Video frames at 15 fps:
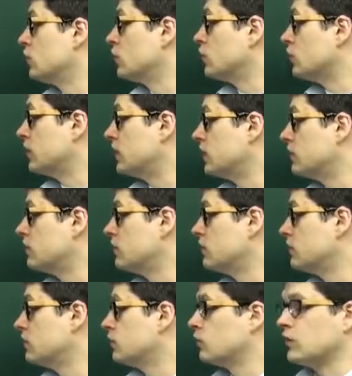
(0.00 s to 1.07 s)
read
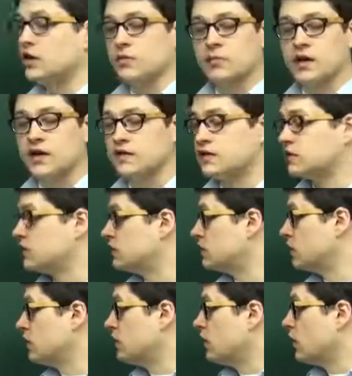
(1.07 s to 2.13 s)
the reading passages,